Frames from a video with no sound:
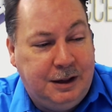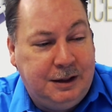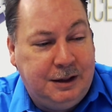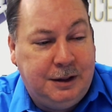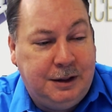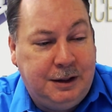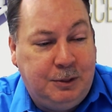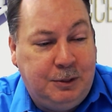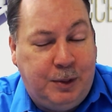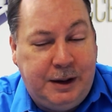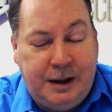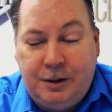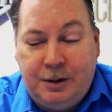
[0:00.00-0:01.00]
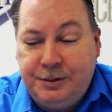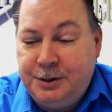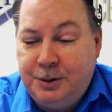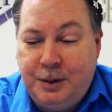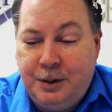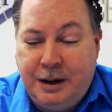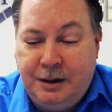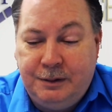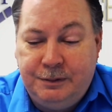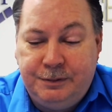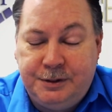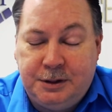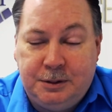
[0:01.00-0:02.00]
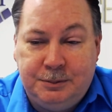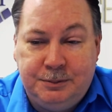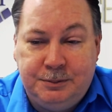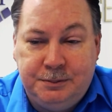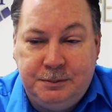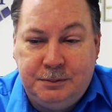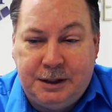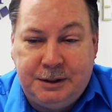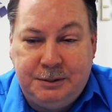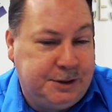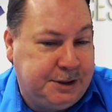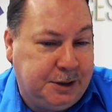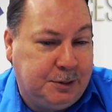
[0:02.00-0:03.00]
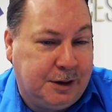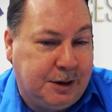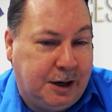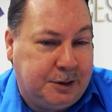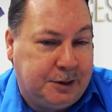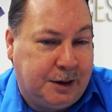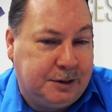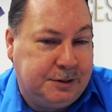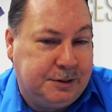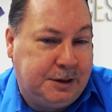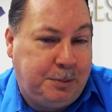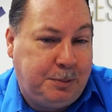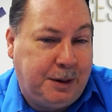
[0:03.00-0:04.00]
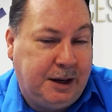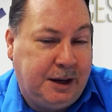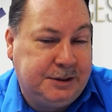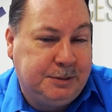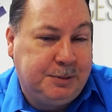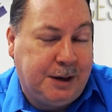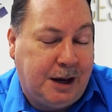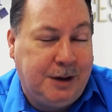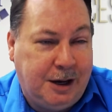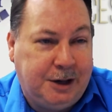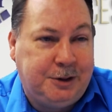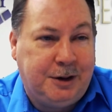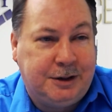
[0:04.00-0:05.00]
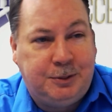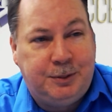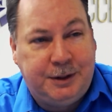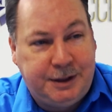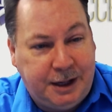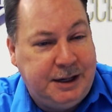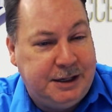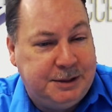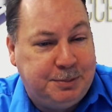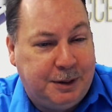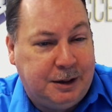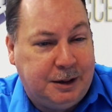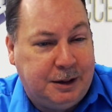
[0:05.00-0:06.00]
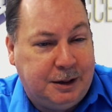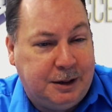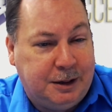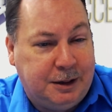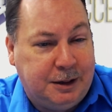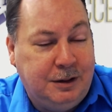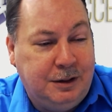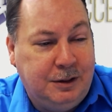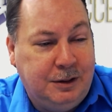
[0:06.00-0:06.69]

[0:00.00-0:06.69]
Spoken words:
But we also have some large general contractors that are paying subcontractor retainage payable.